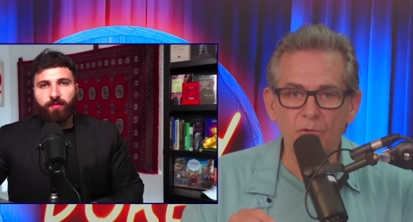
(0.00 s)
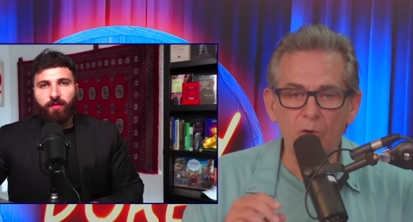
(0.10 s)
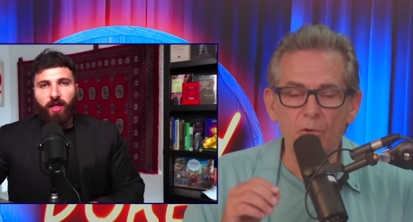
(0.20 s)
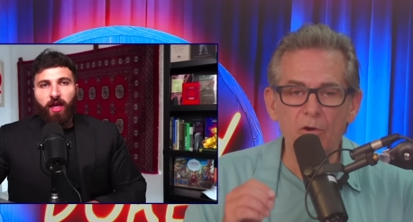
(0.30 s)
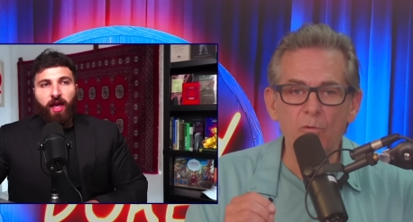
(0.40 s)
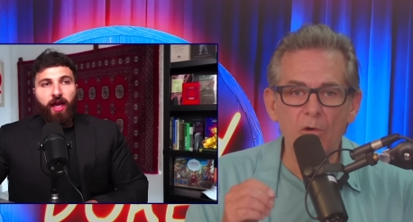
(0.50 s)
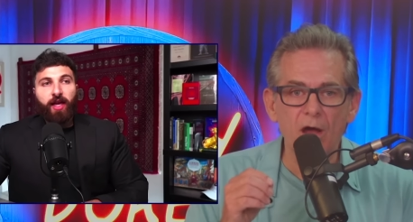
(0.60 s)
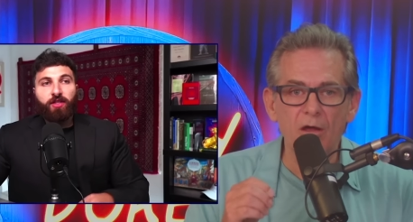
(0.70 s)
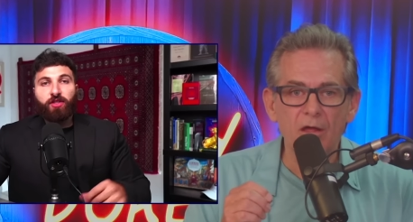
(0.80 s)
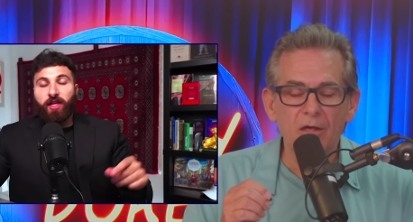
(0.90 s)
Speaker 1: Well, we're
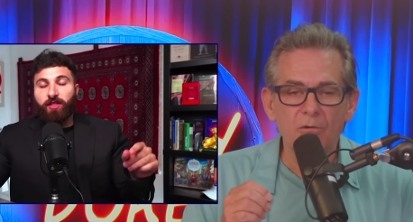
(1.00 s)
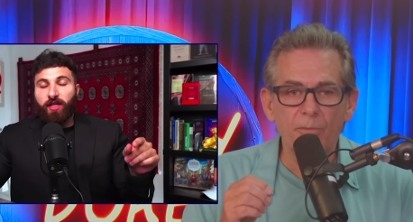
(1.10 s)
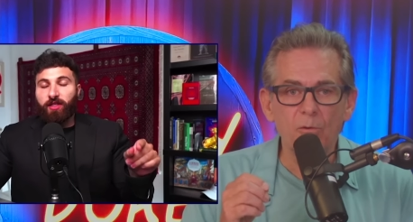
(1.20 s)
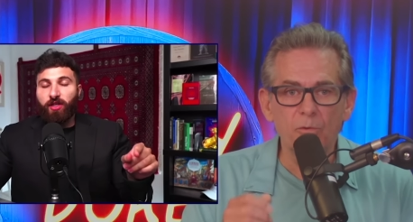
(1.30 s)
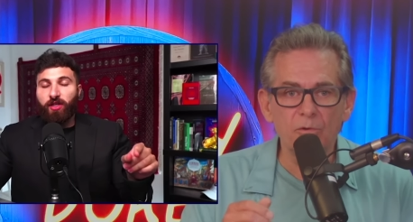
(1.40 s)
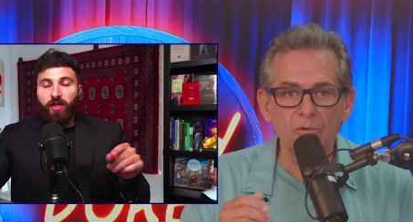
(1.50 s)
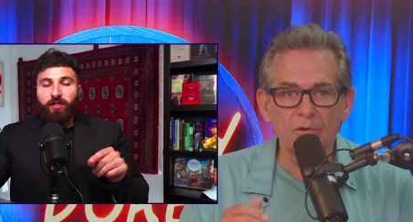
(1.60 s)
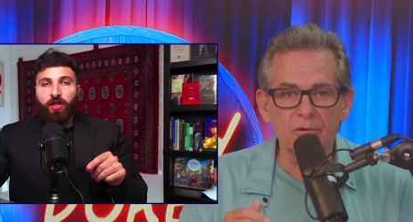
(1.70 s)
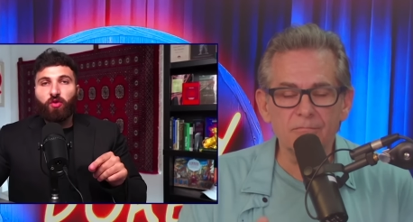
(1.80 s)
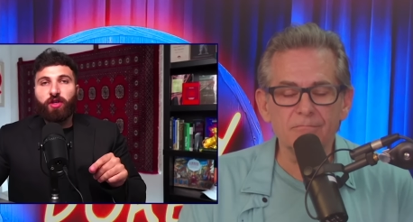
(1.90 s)
Speaker 2: it's it's it's, in,
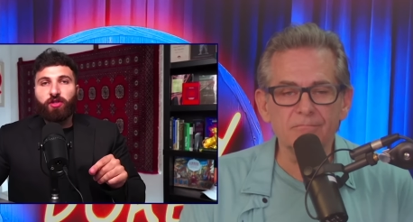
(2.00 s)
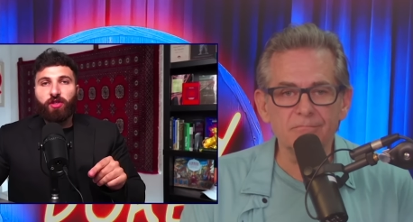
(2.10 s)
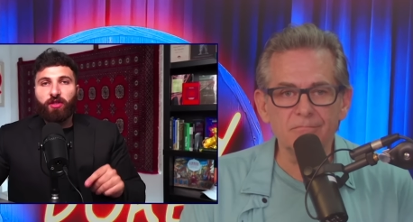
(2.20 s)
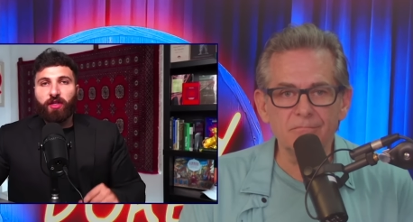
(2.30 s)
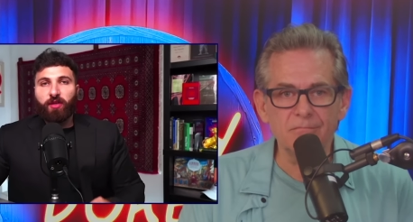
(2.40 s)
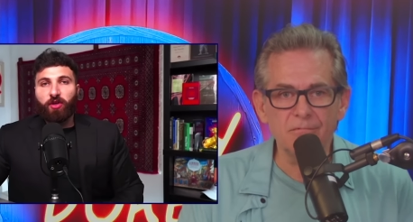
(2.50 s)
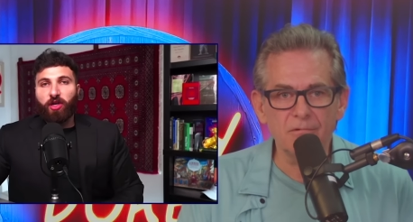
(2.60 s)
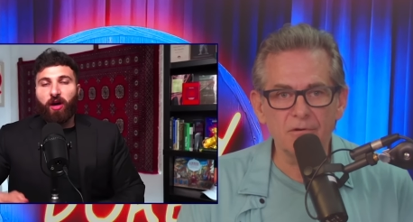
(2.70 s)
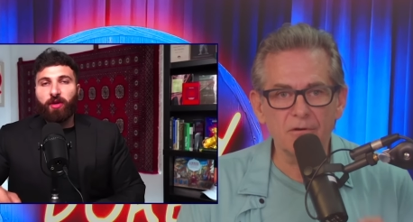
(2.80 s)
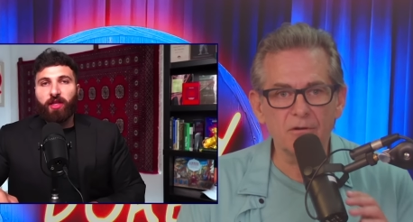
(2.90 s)
it's increasingly
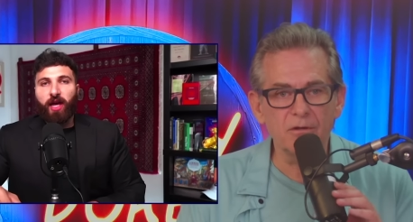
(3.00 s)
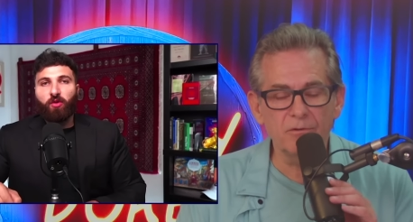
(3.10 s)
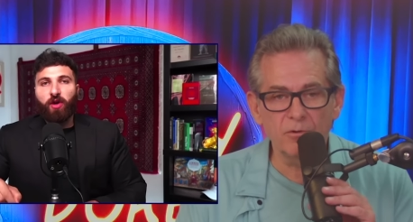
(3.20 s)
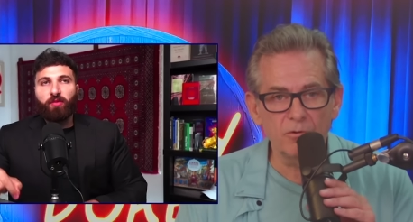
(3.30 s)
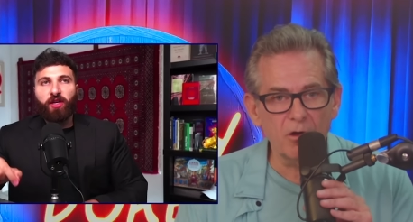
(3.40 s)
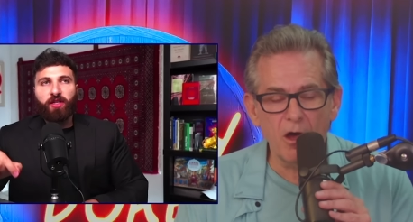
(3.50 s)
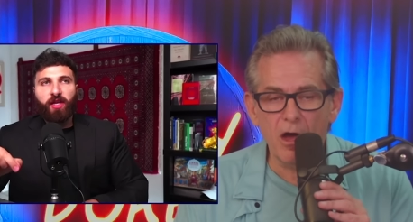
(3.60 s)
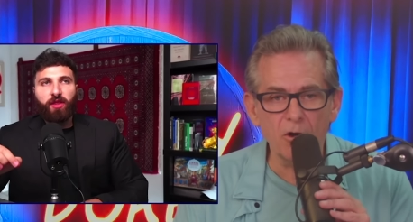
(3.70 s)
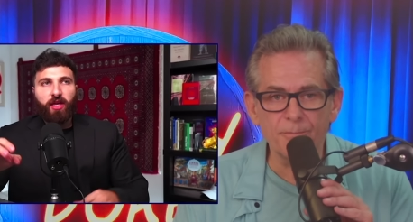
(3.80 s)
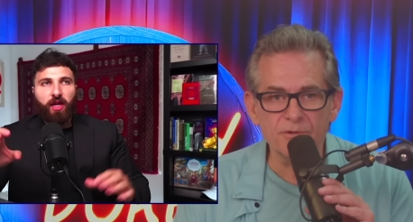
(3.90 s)
becoming that way because
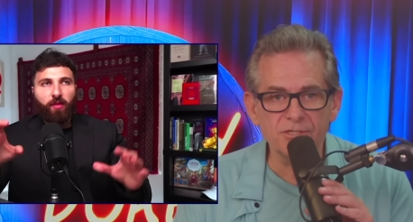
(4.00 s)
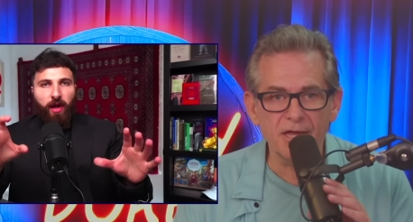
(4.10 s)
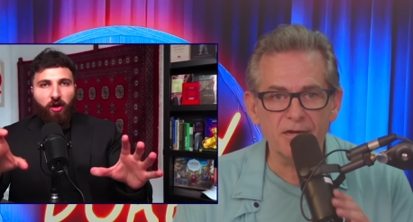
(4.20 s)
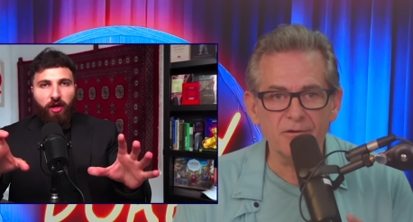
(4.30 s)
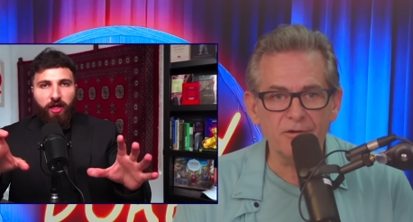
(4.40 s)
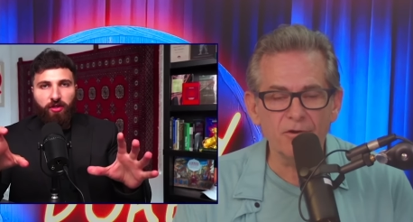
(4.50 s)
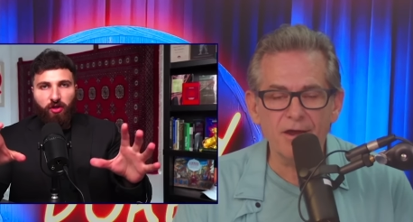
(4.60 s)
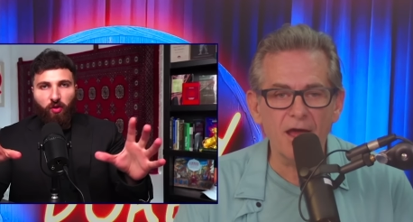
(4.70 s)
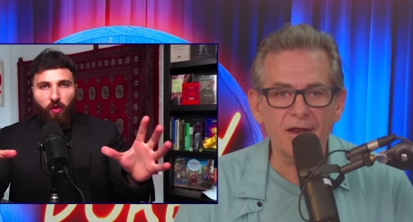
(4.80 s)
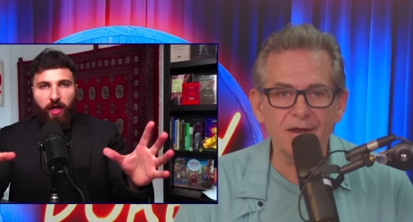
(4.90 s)
Speaker 1: I think Americans
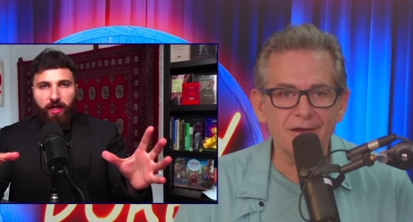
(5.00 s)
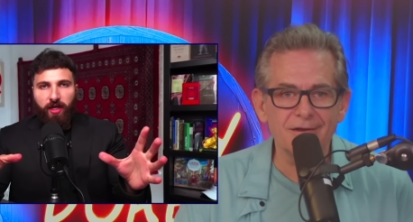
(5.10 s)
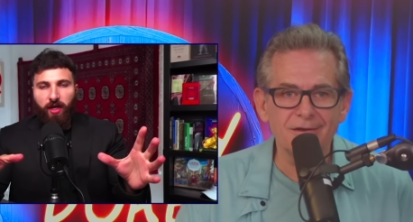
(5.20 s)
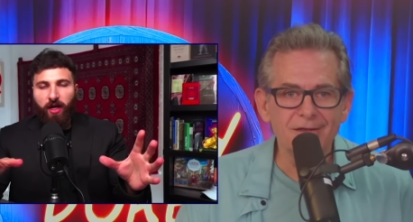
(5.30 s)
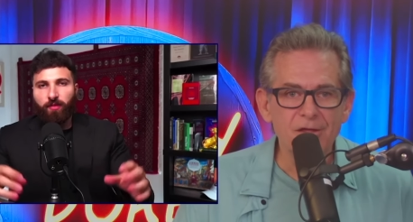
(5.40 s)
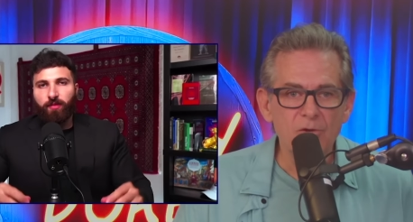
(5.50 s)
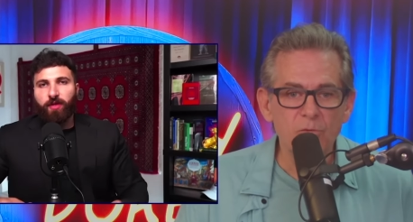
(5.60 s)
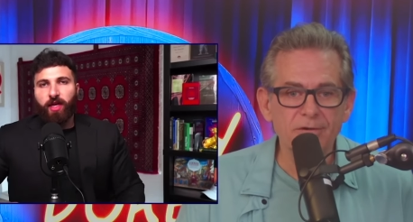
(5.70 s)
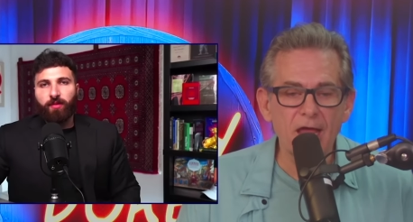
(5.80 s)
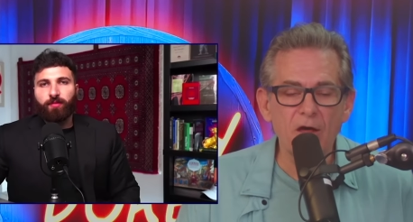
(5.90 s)
are not, waking up.
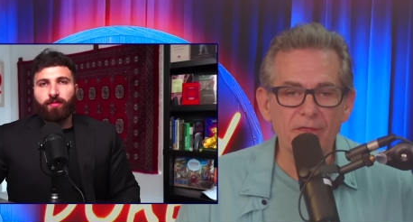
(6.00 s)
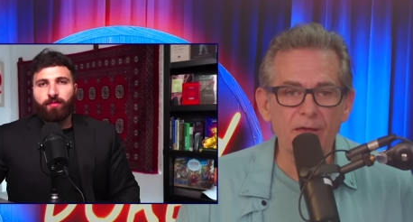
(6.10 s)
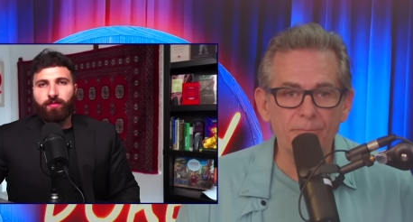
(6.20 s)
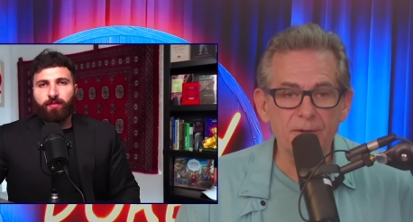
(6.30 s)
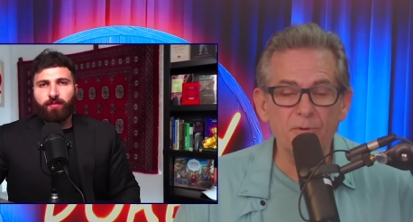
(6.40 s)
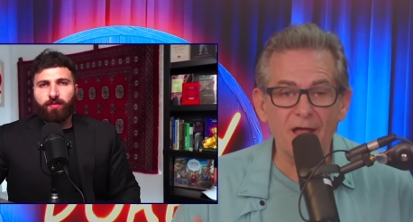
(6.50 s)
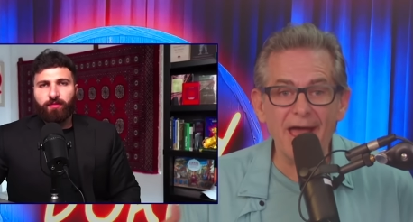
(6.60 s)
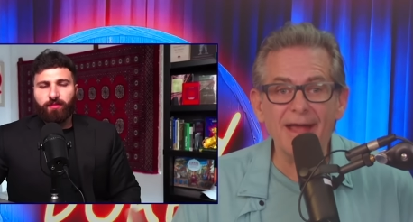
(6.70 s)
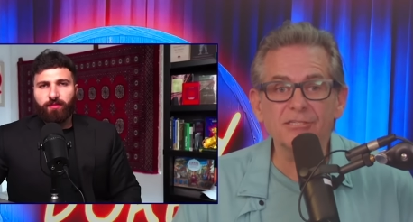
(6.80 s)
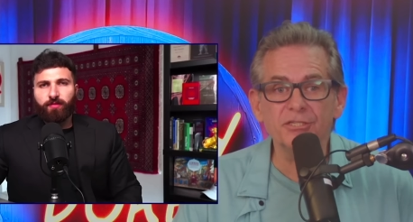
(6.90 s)
Yeah. Well, now that people
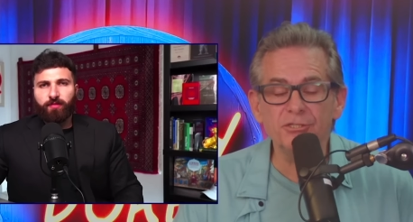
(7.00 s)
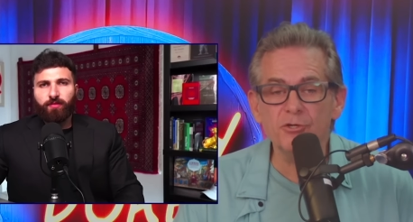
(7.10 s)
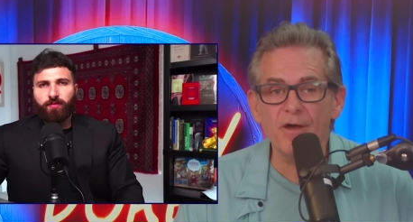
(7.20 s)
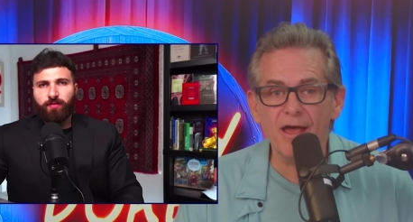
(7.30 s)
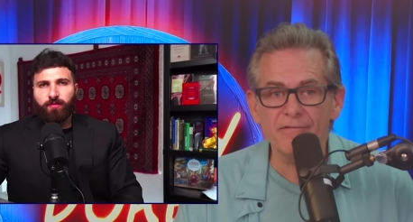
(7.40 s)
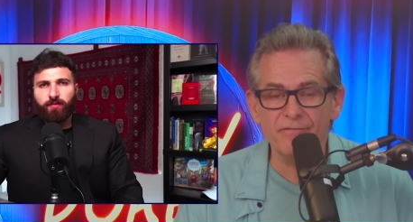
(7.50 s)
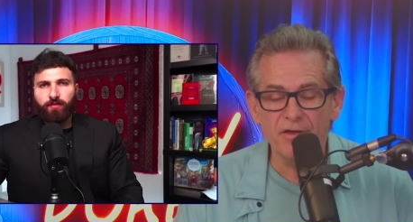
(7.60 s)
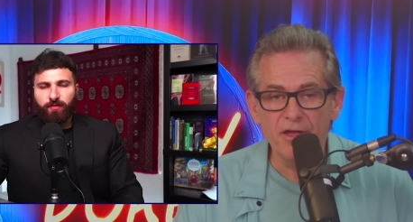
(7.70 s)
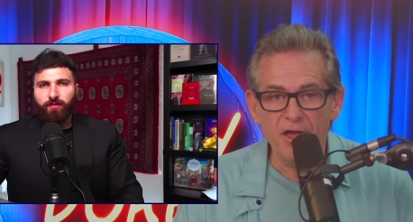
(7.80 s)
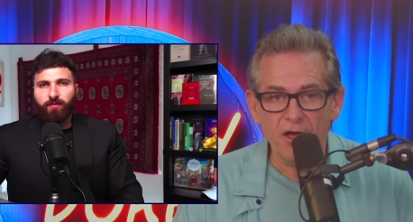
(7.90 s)
actually do
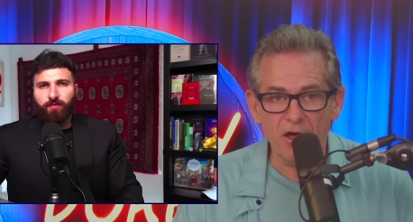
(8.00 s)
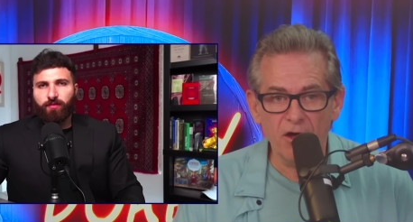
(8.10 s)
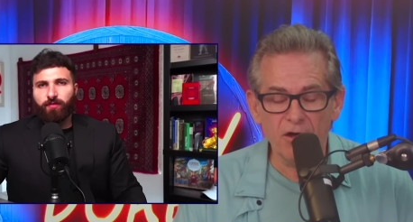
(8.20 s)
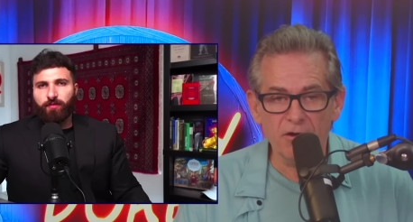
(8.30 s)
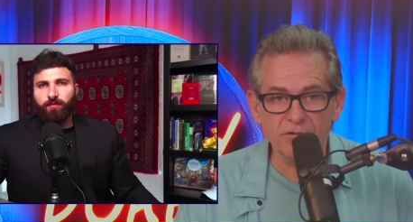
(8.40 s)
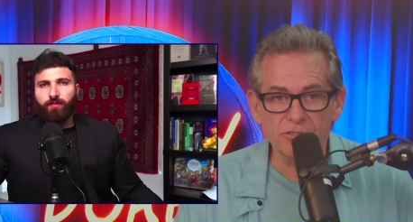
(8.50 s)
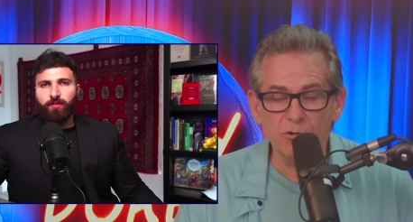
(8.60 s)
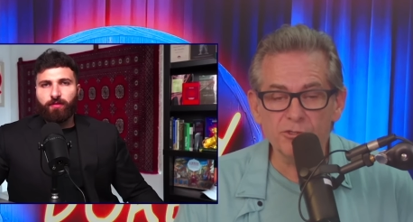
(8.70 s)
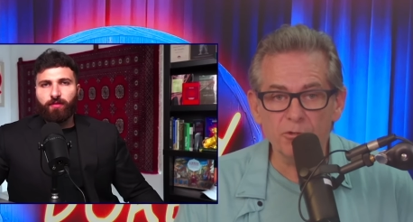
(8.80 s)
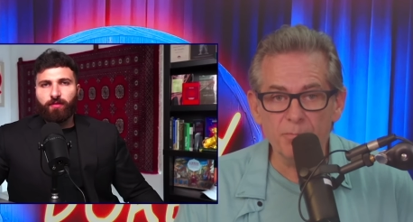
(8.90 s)
have uh,
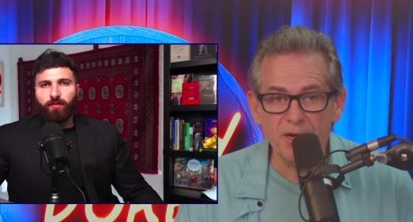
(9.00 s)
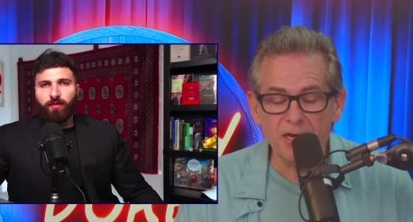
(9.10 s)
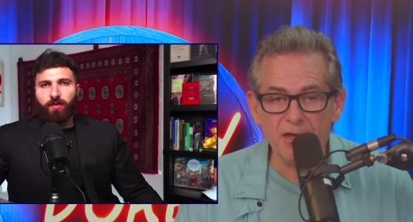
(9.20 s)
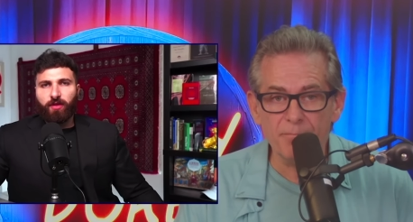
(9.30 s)
social media